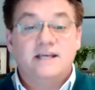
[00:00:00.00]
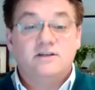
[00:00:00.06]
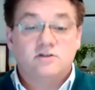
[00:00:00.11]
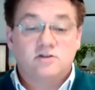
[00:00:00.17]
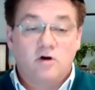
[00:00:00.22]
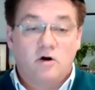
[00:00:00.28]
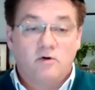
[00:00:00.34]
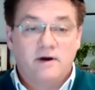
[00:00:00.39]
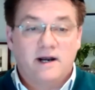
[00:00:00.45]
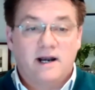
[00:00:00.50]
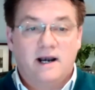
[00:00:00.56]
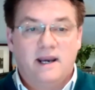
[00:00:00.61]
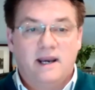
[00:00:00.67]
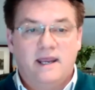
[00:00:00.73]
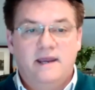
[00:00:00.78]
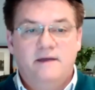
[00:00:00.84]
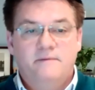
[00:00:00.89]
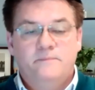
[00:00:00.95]

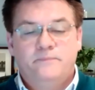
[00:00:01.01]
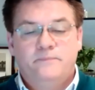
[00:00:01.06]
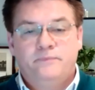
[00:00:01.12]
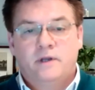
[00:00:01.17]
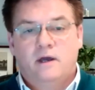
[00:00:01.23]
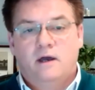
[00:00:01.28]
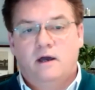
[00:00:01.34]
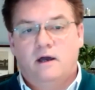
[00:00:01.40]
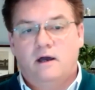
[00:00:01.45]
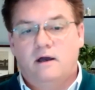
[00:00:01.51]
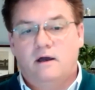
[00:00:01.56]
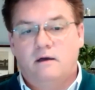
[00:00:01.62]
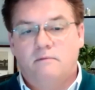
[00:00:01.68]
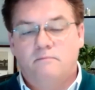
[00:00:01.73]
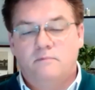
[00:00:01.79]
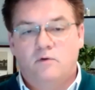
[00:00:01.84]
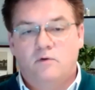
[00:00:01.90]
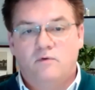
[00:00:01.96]
historically, um,